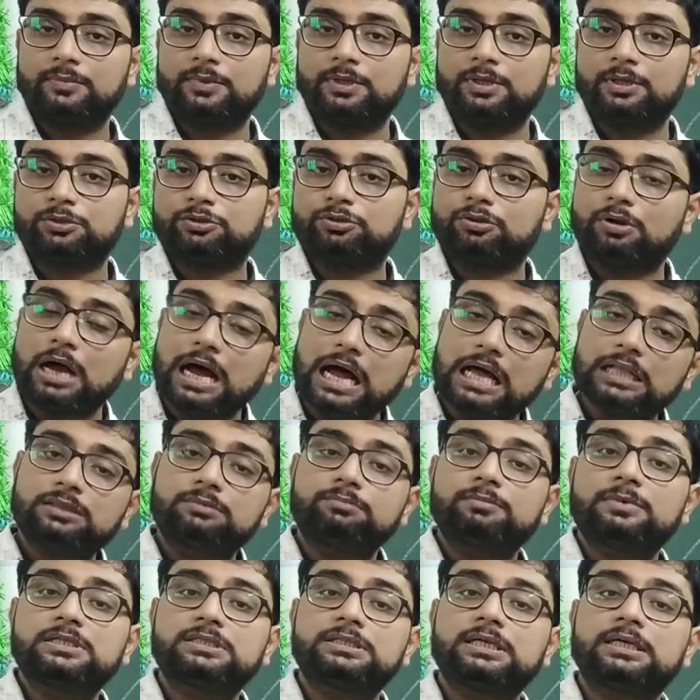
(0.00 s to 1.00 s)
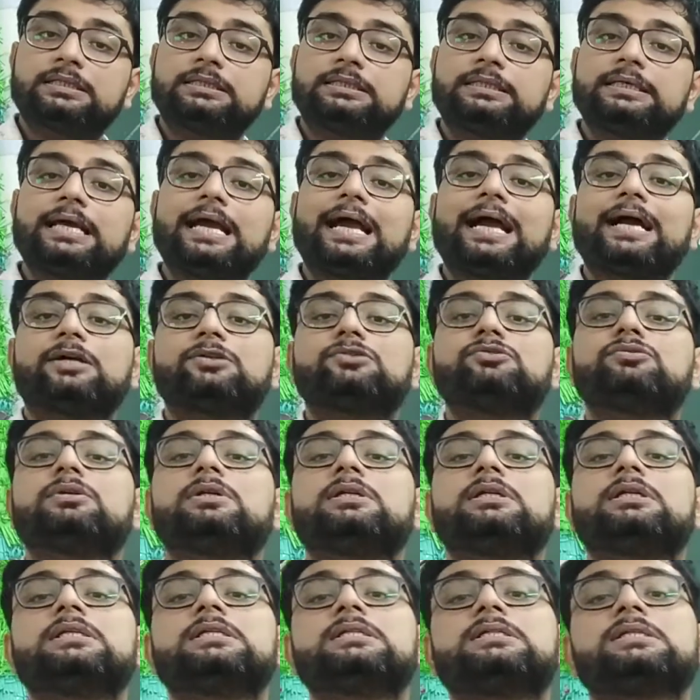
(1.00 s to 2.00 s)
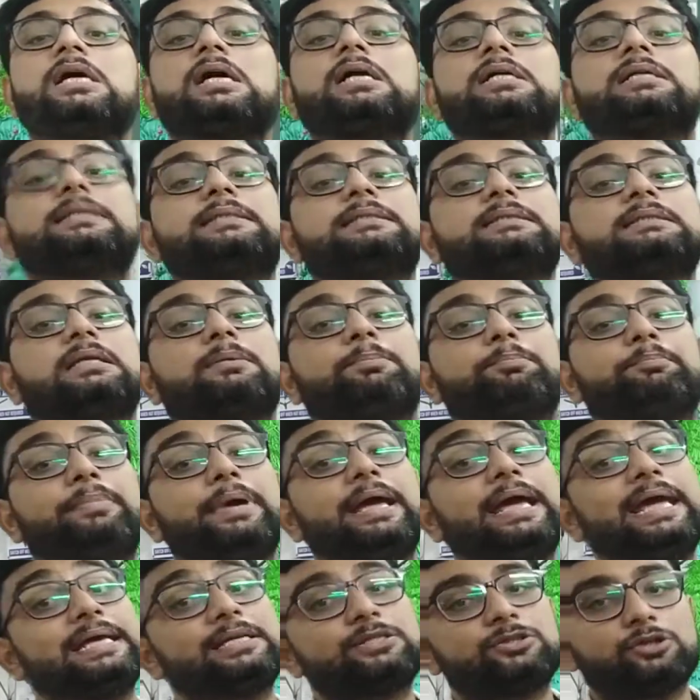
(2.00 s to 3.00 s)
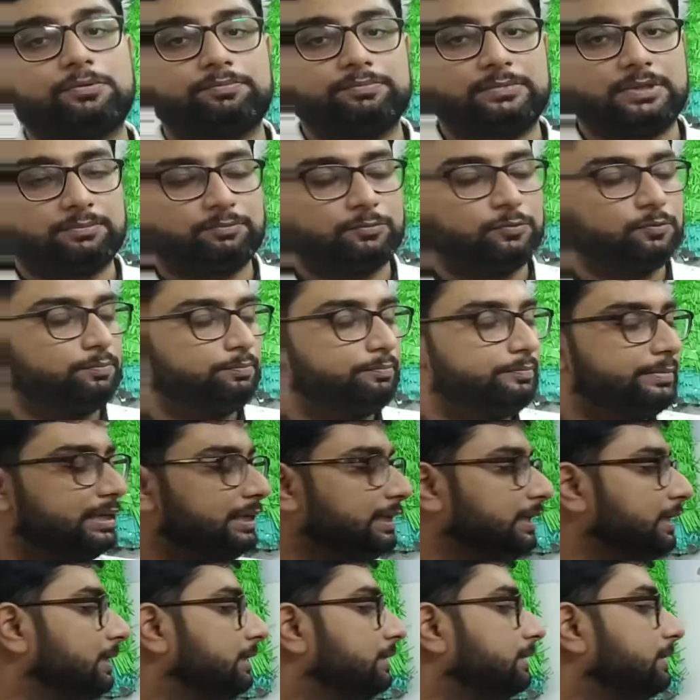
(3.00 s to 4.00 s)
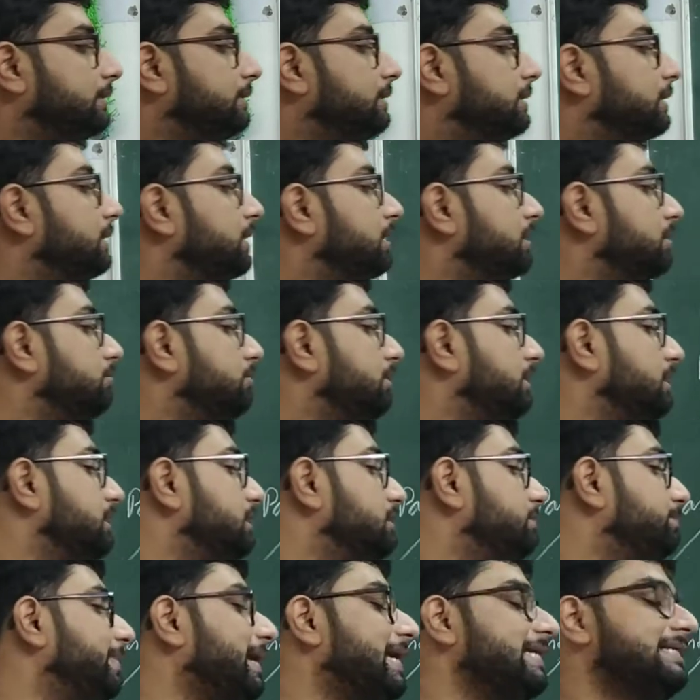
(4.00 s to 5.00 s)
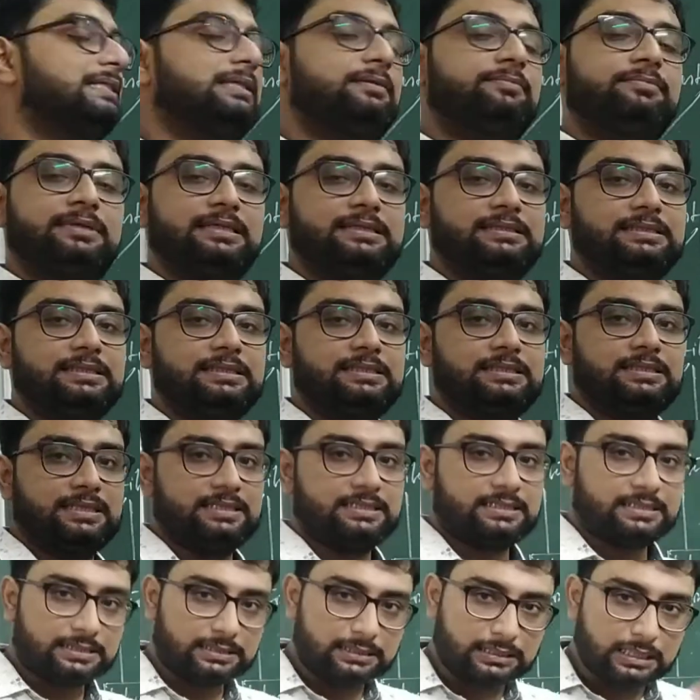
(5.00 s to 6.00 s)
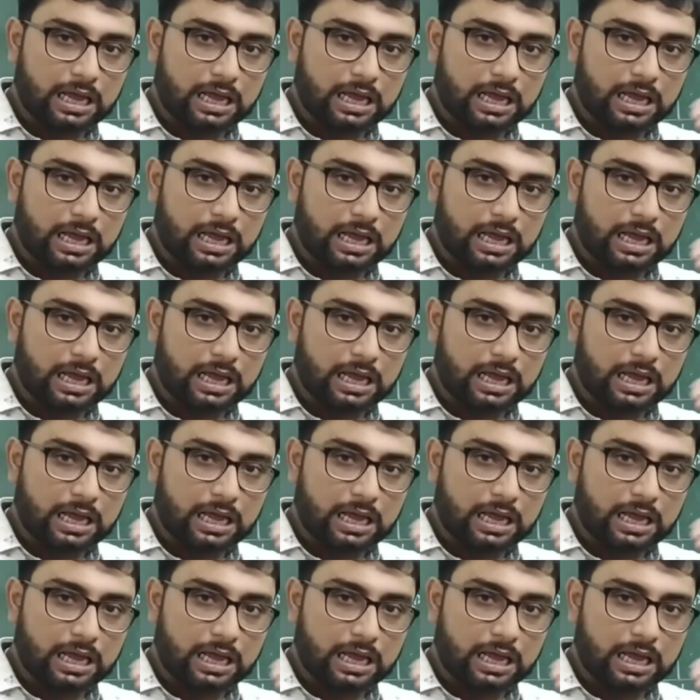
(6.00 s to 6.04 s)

So Atma Shakti actually started the base of the movement. The third one is passive resistance.